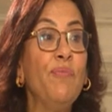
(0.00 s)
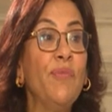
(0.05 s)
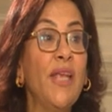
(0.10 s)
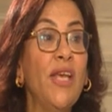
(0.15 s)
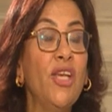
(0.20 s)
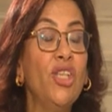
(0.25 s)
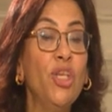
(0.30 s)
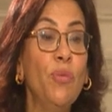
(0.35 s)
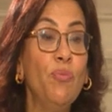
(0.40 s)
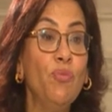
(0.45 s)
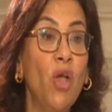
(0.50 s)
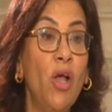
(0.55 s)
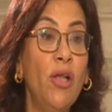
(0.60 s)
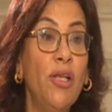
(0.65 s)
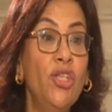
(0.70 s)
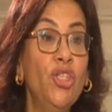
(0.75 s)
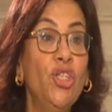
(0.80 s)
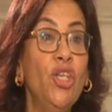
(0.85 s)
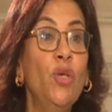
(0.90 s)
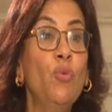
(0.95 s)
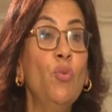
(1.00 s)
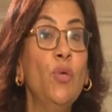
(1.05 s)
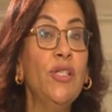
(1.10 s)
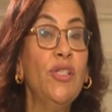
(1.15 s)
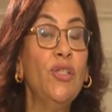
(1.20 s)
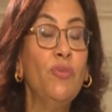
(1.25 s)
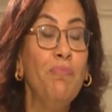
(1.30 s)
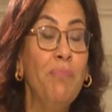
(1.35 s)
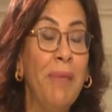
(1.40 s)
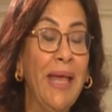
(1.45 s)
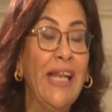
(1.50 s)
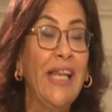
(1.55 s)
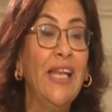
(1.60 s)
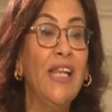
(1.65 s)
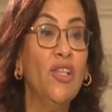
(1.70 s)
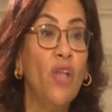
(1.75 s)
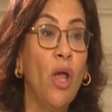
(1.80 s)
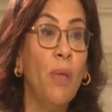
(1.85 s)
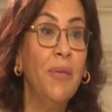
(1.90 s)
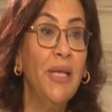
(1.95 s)
Egyptology was
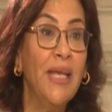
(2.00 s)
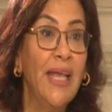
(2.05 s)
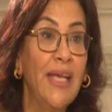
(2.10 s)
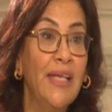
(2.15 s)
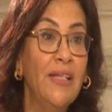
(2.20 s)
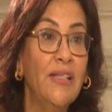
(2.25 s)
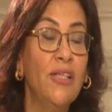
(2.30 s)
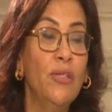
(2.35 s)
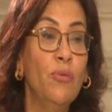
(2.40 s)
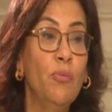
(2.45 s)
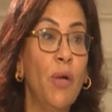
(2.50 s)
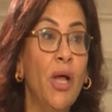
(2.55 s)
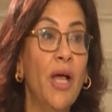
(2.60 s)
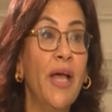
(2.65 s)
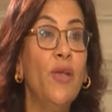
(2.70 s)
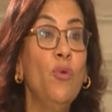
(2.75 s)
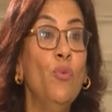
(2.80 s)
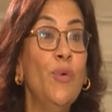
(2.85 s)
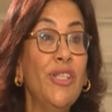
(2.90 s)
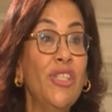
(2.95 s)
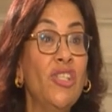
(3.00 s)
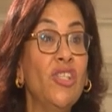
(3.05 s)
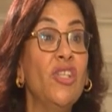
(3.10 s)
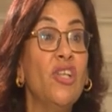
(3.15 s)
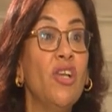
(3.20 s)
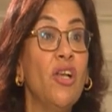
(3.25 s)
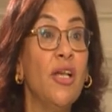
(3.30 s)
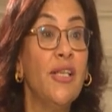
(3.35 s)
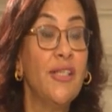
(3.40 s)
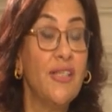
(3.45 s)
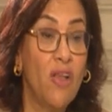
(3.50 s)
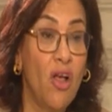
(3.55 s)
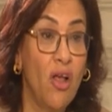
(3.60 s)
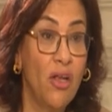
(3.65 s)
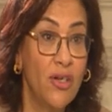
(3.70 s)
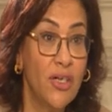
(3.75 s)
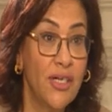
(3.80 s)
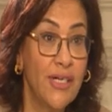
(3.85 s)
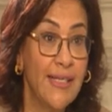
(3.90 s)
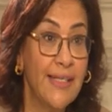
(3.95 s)
mainly dominated by Western
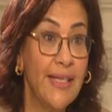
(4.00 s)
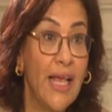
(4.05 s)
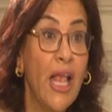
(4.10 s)
scholars.